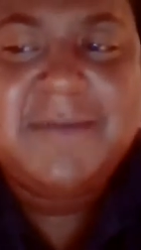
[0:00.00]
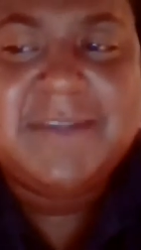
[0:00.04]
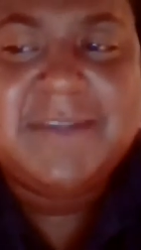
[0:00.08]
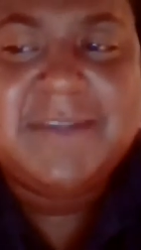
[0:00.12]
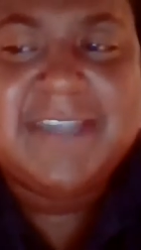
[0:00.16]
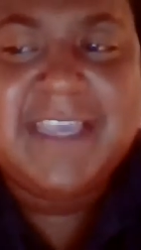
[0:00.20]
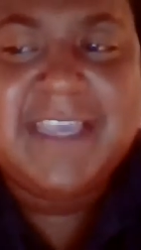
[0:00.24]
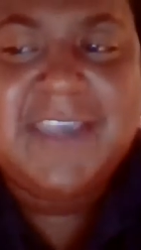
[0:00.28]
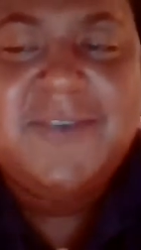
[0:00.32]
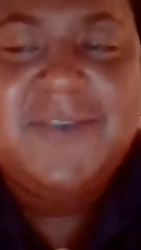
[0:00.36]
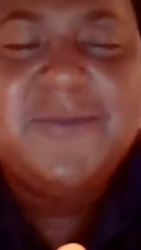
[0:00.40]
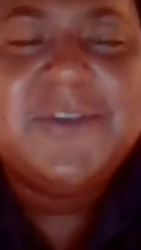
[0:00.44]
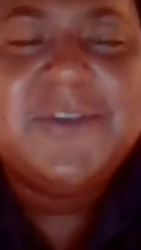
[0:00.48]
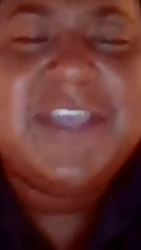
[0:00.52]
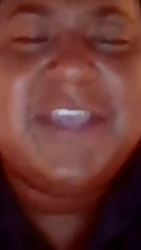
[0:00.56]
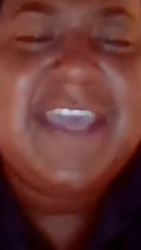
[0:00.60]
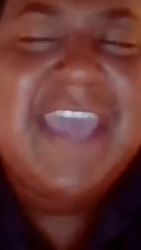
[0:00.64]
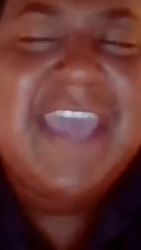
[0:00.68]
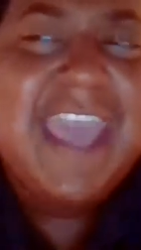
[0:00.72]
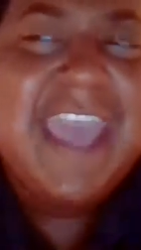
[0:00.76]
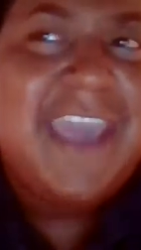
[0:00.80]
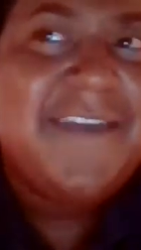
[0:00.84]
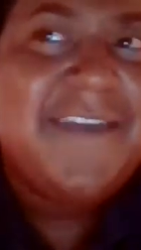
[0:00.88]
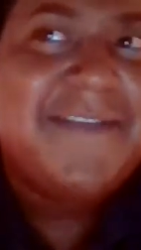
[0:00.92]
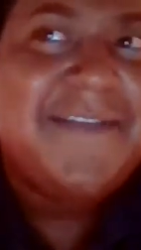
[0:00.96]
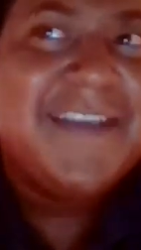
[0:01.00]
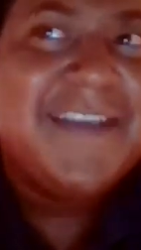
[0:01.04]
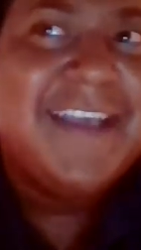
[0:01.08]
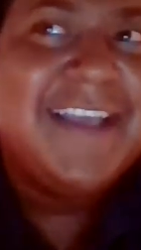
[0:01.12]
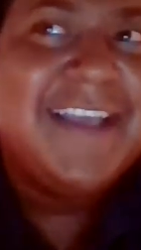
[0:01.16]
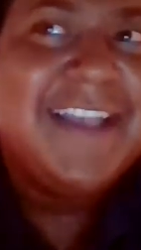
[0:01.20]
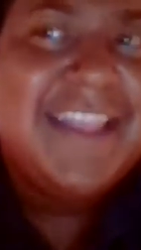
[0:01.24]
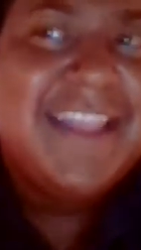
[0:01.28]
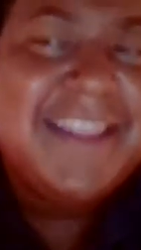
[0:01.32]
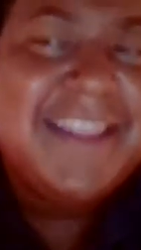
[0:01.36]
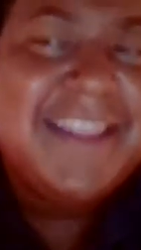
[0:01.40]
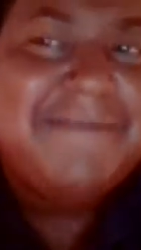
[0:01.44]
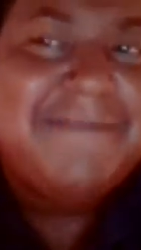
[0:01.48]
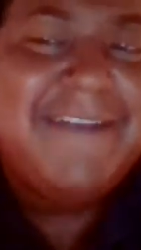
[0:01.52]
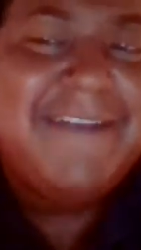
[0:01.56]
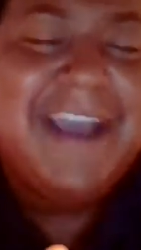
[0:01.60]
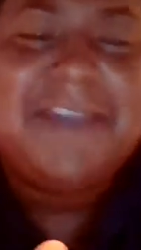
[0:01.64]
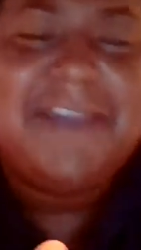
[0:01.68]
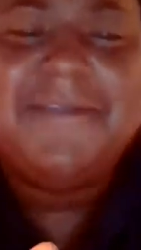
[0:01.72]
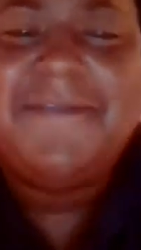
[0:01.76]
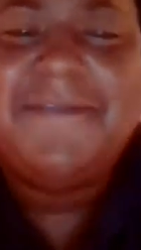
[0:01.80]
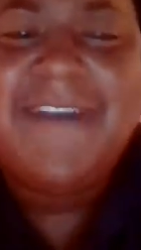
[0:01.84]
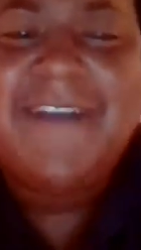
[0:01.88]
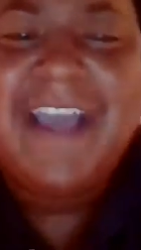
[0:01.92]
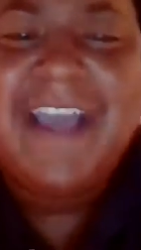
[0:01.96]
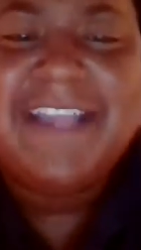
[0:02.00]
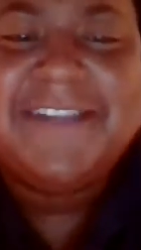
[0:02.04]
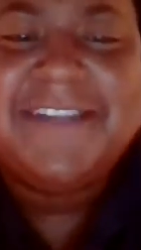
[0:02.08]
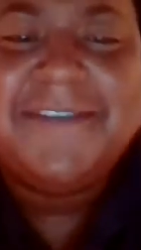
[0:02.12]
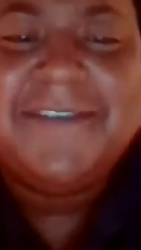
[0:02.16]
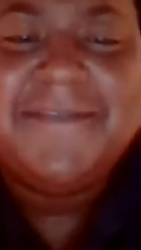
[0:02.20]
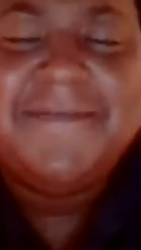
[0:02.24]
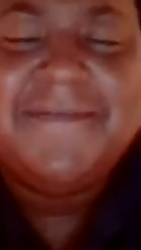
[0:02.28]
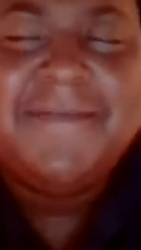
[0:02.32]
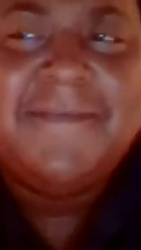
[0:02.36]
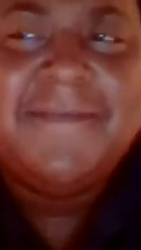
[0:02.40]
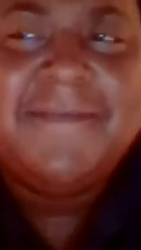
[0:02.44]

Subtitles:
It's like, you really gave the final fight to